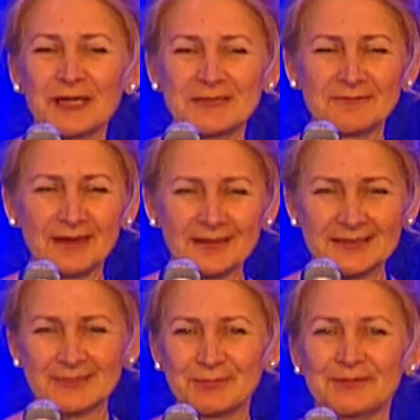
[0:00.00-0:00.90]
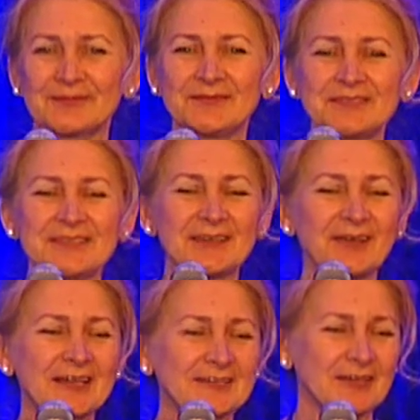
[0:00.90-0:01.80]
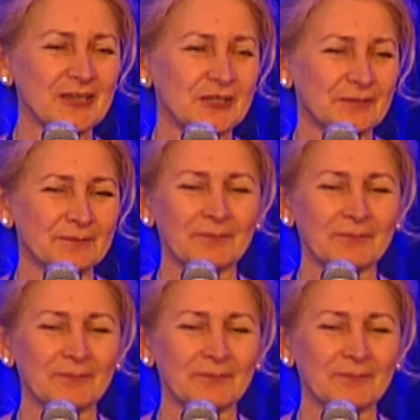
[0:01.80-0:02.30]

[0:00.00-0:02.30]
Advanced P53C Reactivation.